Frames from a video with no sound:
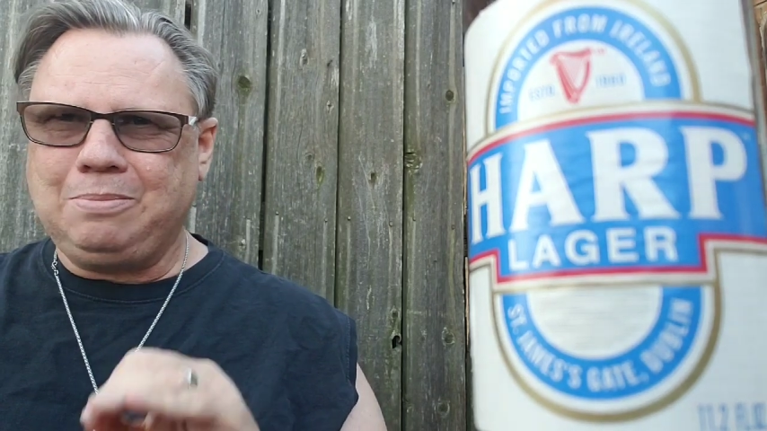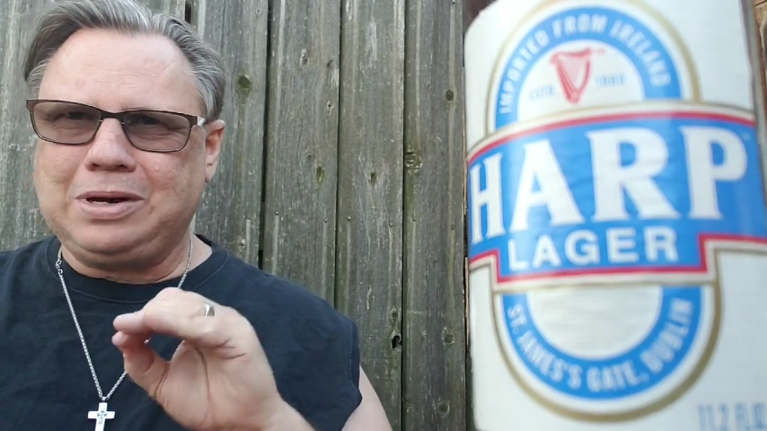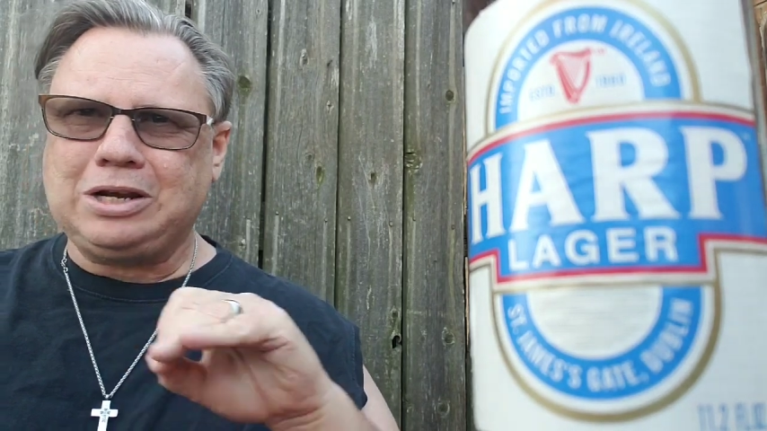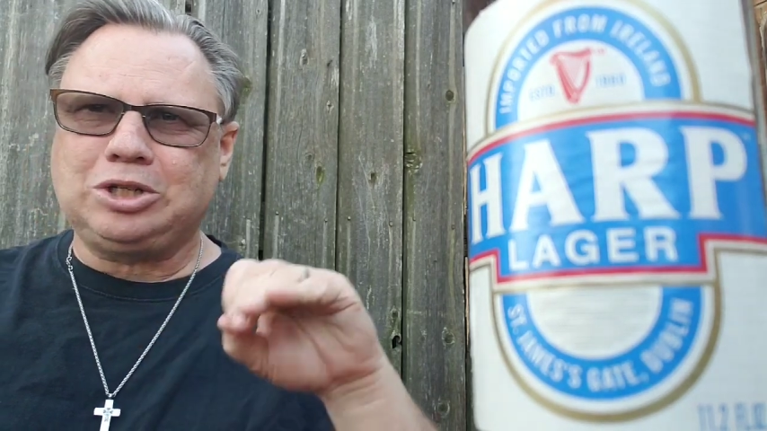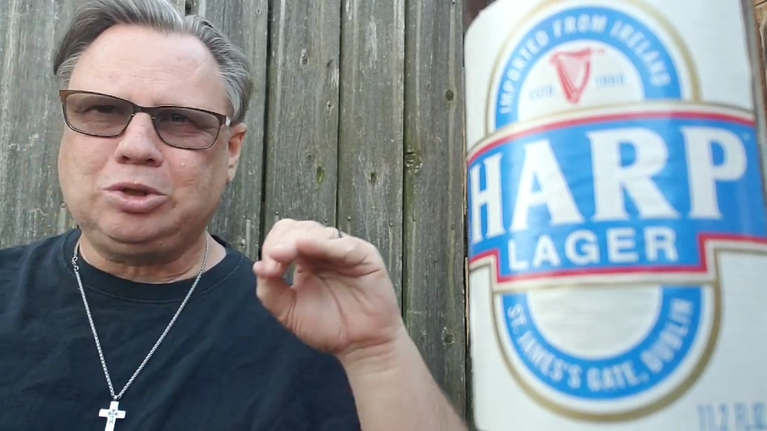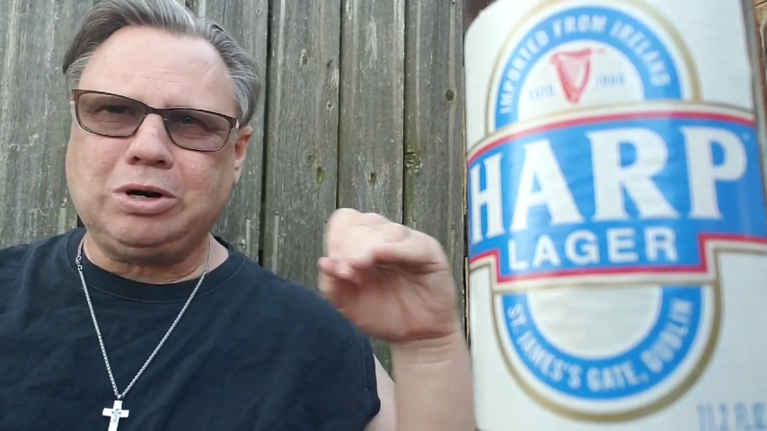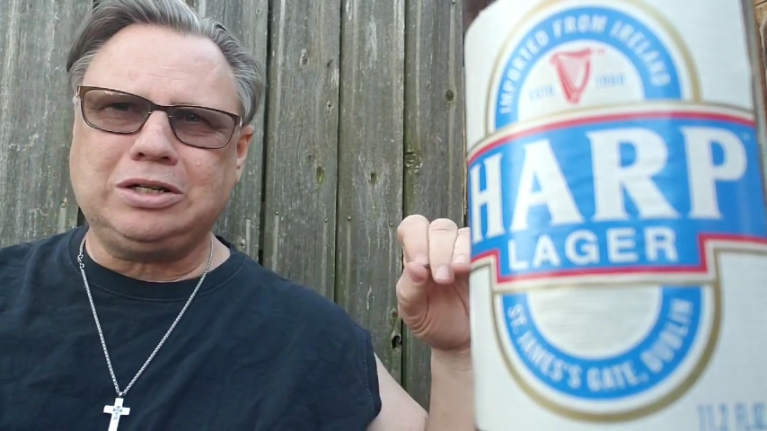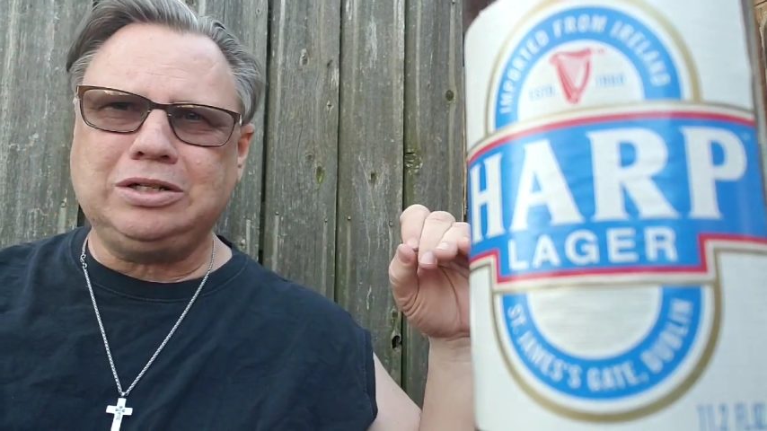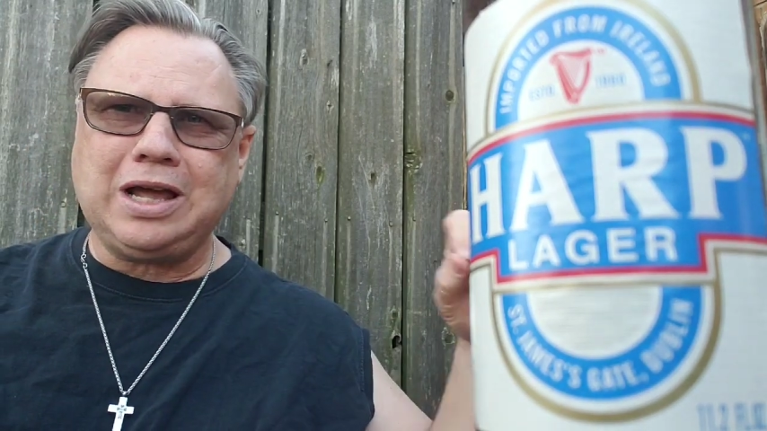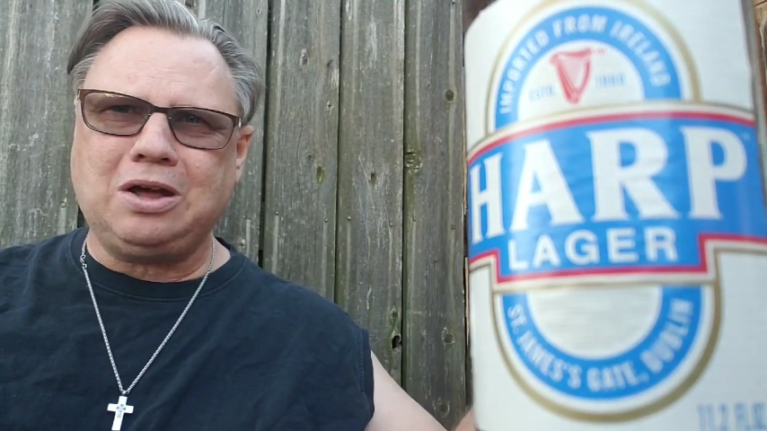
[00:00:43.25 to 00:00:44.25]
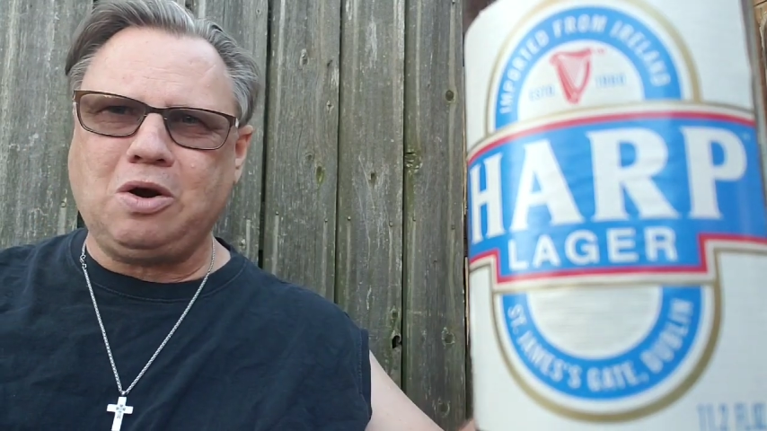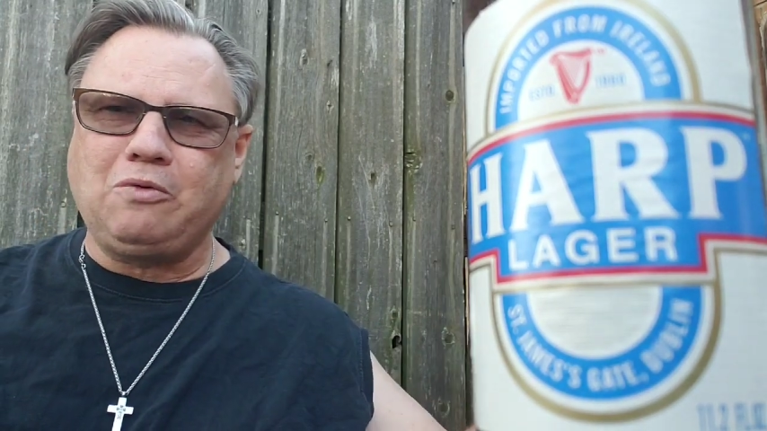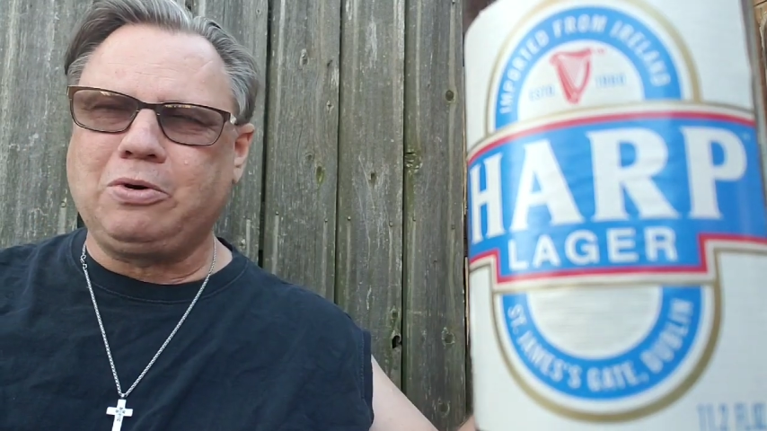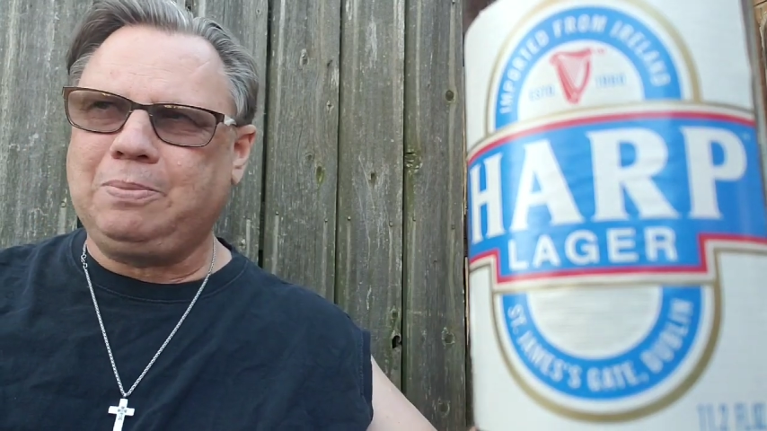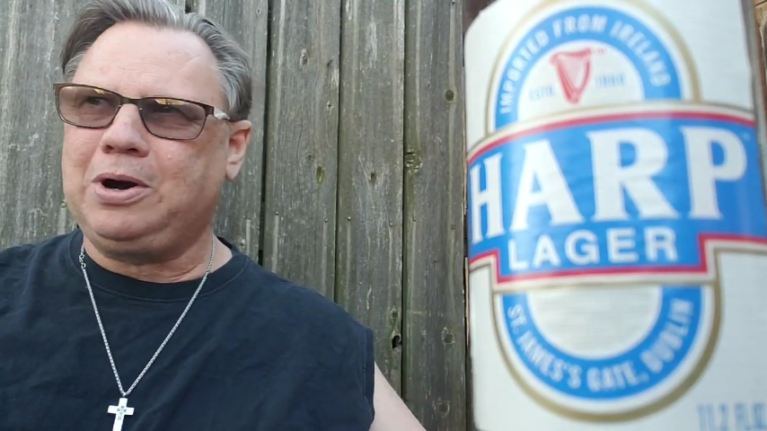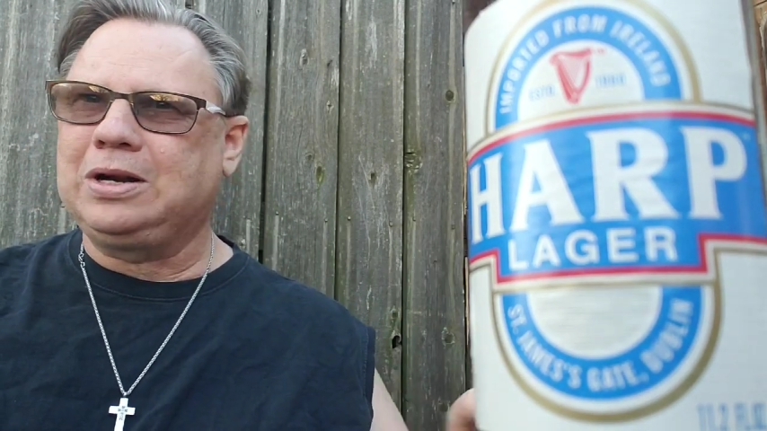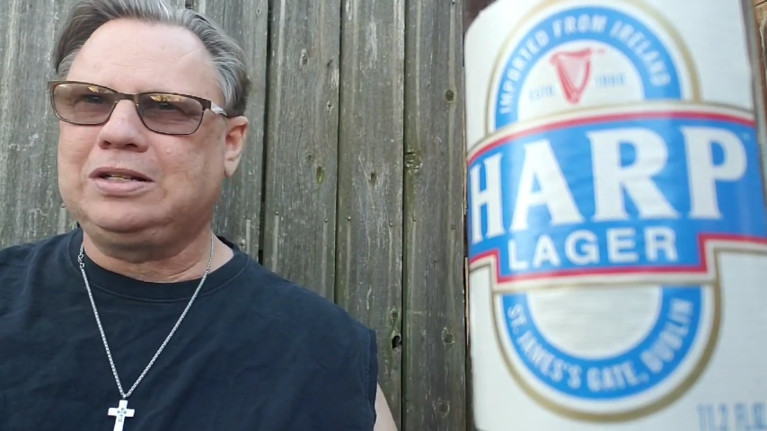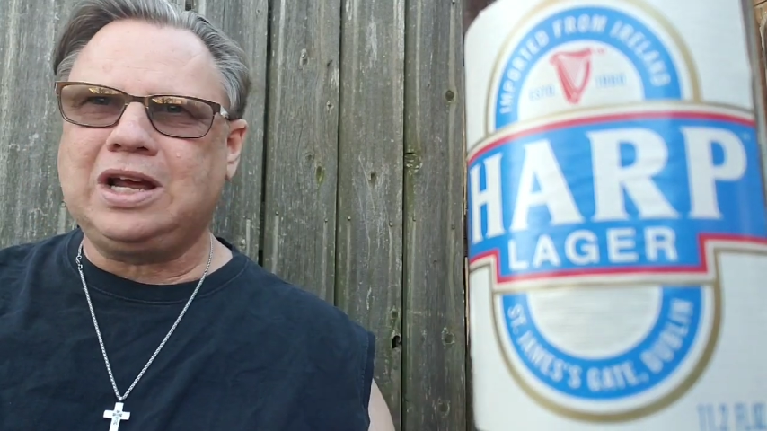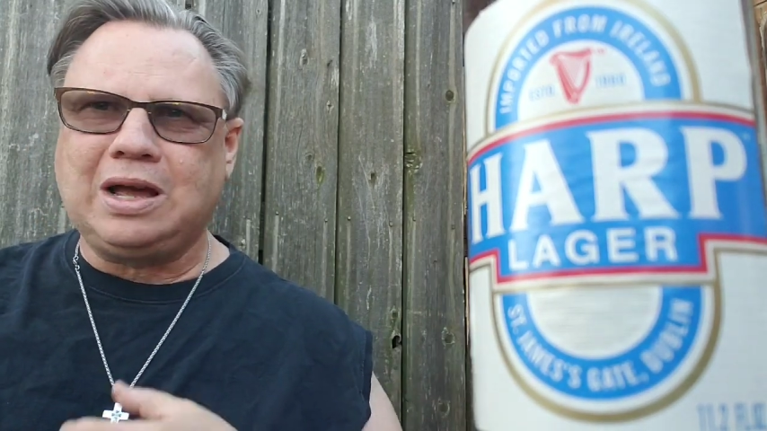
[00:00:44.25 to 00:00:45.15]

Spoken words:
but I stretched it out over a period of